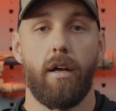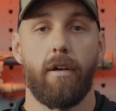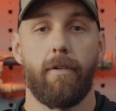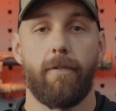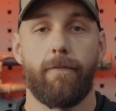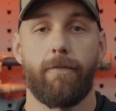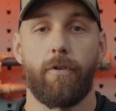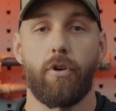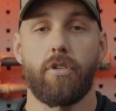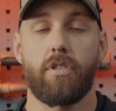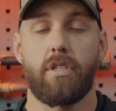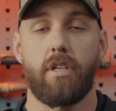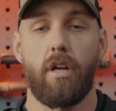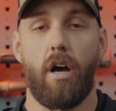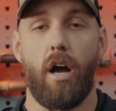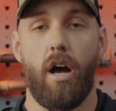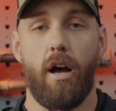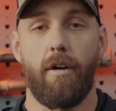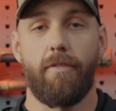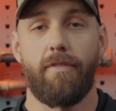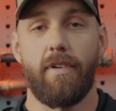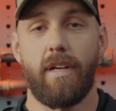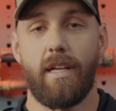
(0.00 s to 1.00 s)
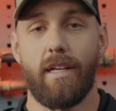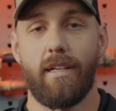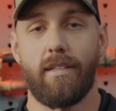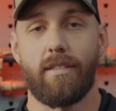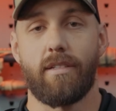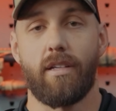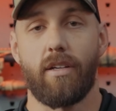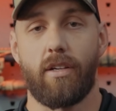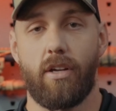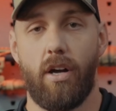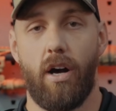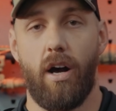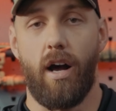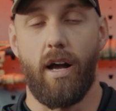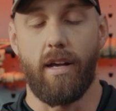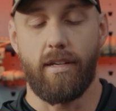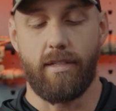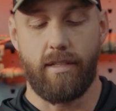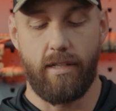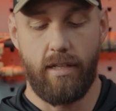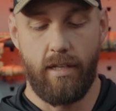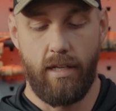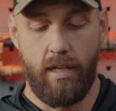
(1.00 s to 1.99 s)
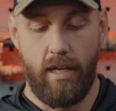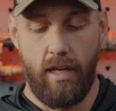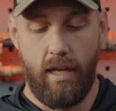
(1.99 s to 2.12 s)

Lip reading: First off is cost.